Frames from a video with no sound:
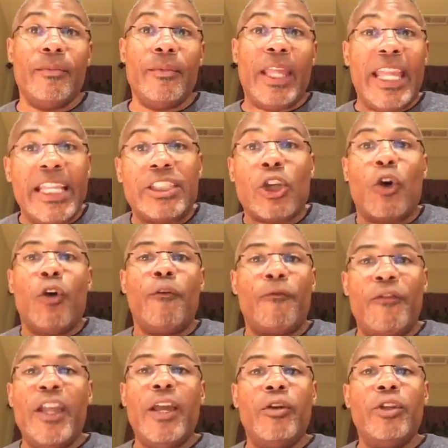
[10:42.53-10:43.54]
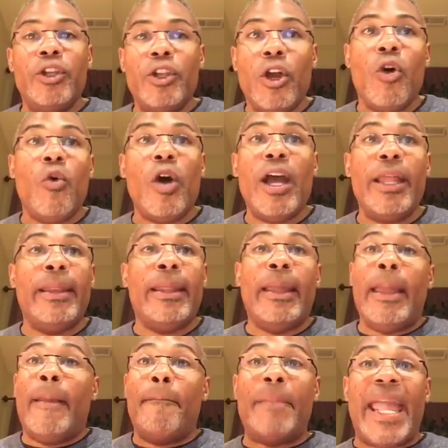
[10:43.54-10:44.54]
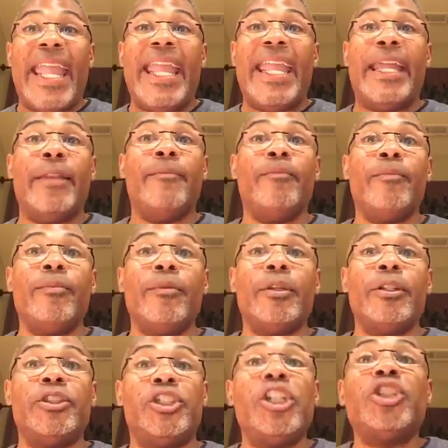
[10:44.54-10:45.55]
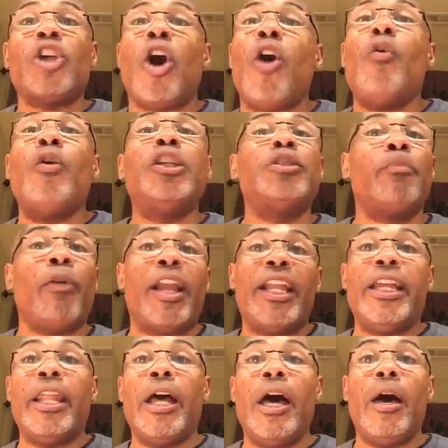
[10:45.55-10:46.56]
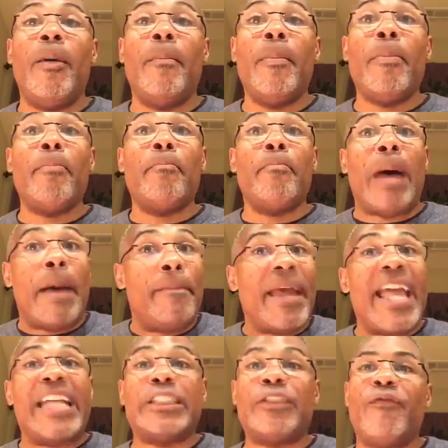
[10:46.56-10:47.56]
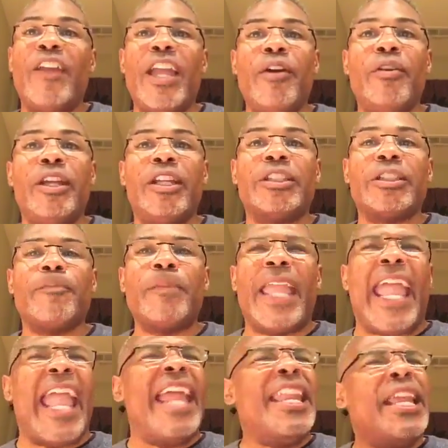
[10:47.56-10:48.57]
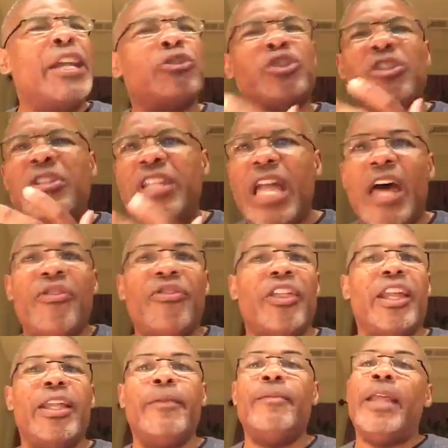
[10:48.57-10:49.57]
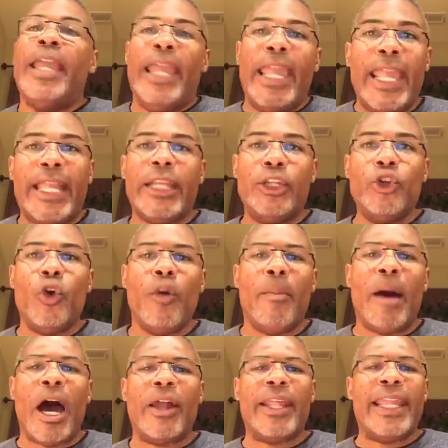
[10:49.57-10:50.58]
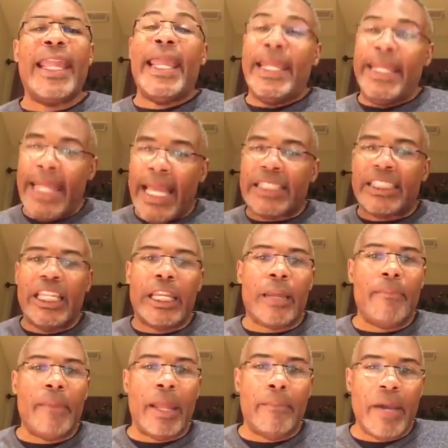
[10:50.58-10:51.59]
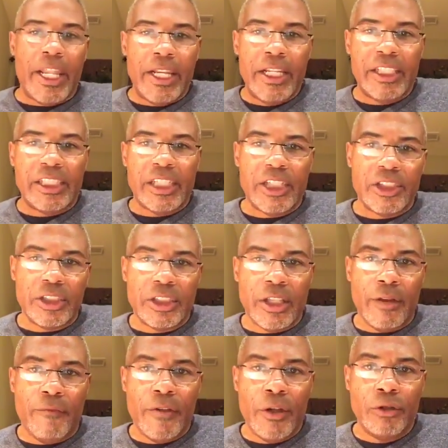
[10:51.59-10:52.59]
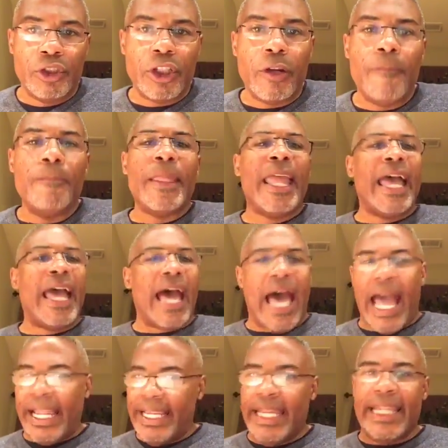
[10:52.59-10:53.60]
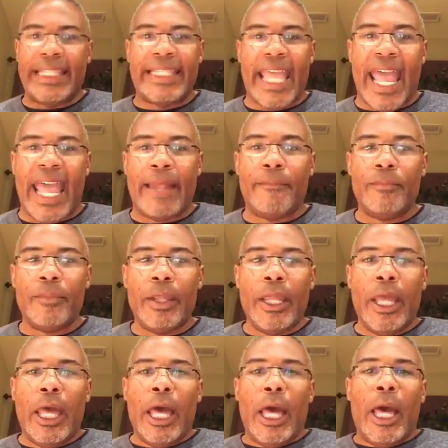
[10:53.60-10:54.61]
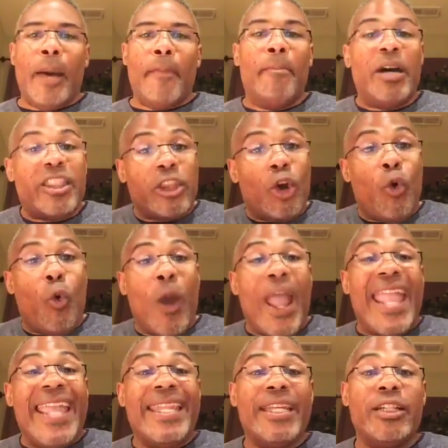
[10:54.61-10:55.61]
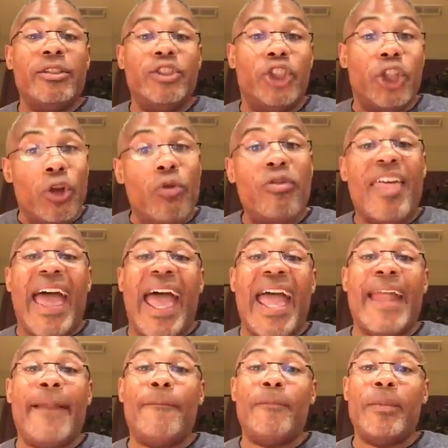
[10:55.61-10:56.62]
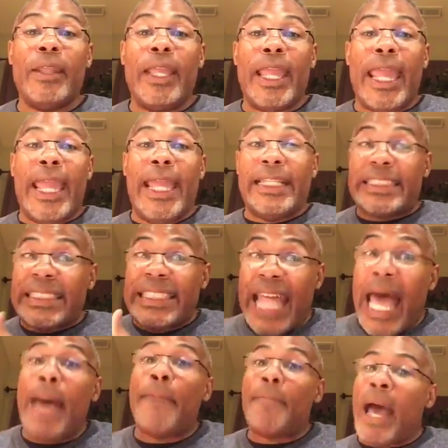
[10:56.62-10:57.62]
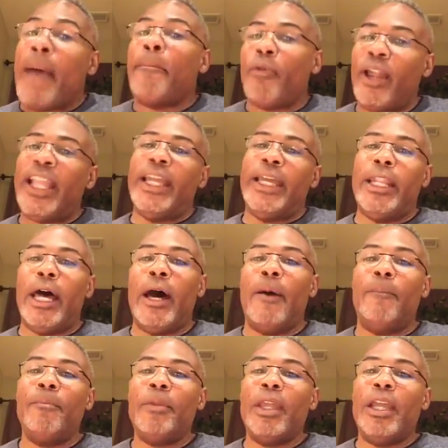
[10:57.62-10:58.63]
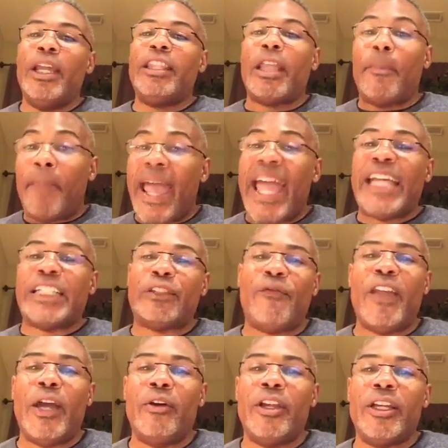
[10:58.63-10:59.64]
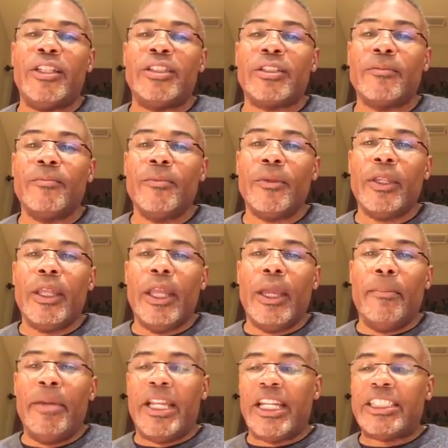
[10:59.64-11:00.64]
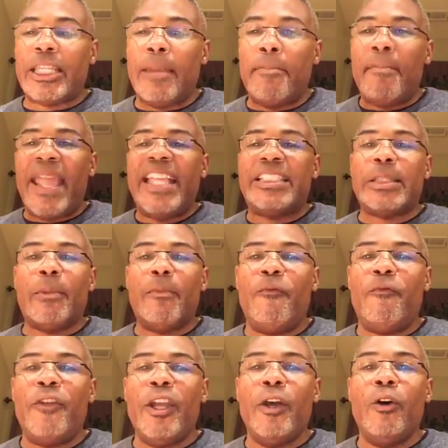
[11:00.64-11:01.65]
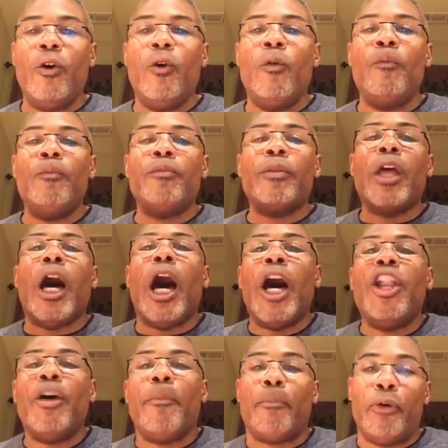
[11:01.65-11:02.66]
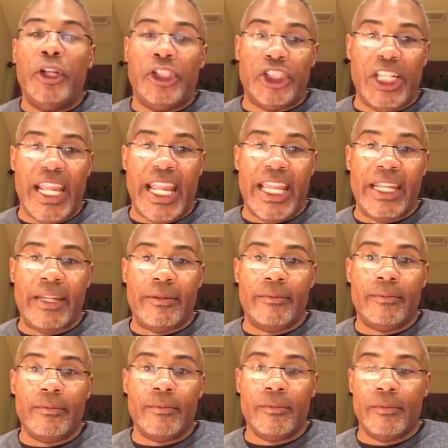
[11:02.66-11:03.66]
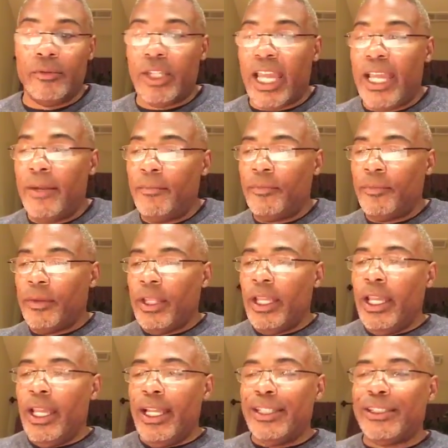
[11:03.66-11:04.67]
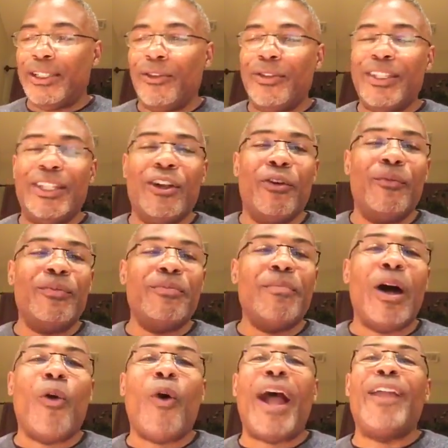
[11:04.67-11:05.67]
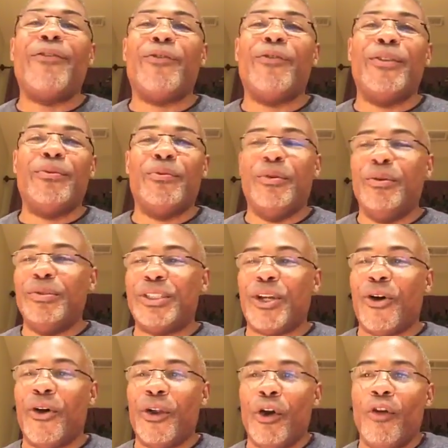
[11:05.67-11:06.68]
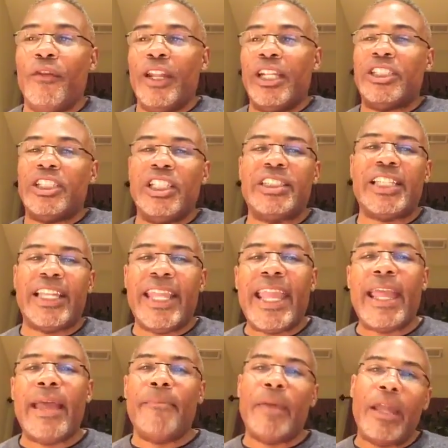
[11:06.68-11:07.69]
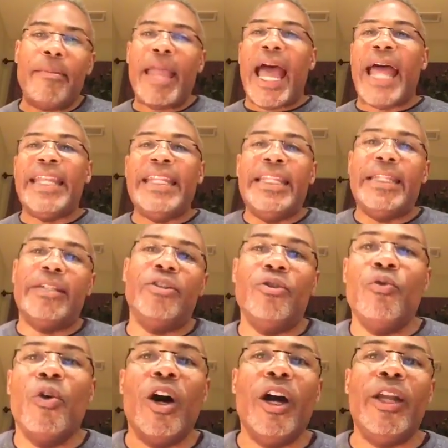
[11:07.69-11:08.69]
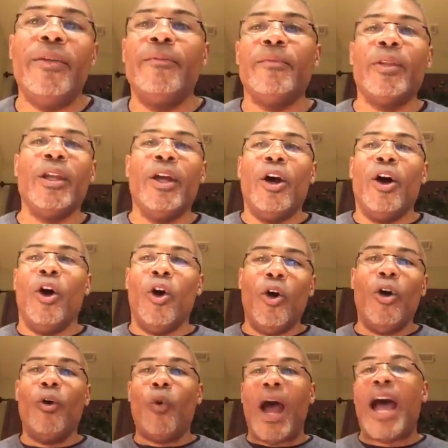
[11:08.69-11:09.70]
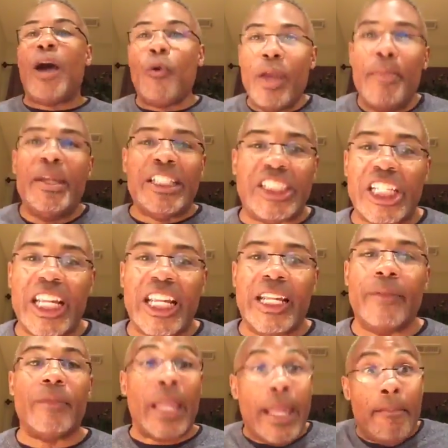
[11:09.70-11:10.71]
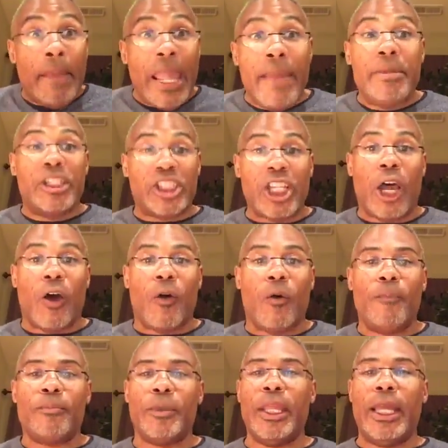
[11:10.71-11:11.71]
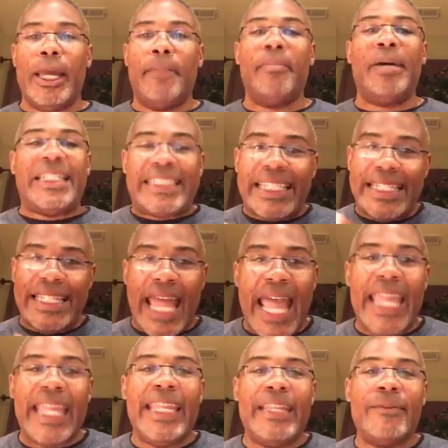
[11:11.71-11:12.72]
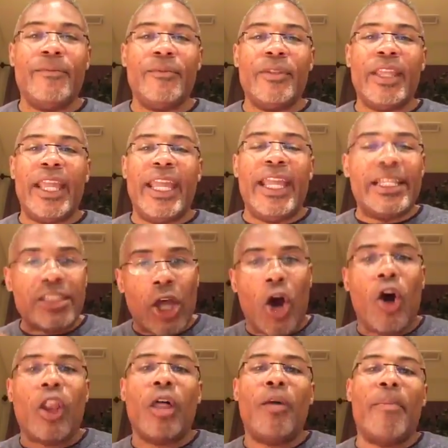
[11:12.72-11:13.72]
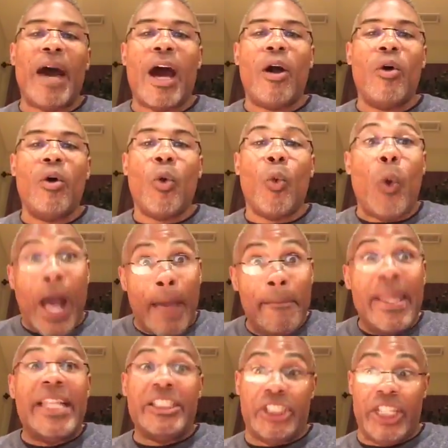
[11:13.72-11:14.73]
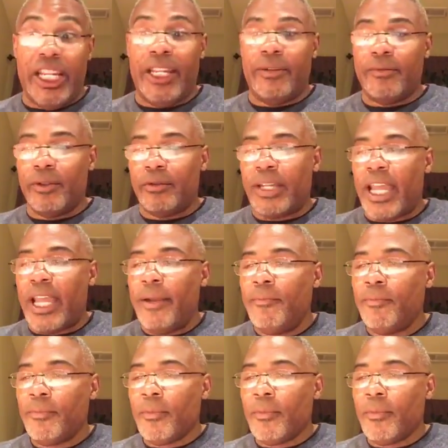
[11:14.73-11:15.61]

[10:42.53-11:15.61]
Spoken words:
He's going to feel, you know what? Man, she's always bringing up my past failures. And there's nothing he can do about it. Yes, he can make better decisions in the future. I get that. But the way to do that is not by bringing up the past failures, because it makes feel unappreciated. Okay. And so, my wife, when we was going over there, she said, yeah, maybe I need to do one on why women cheat. And maybe so. But tonight, it's all about why men cheat. Okay.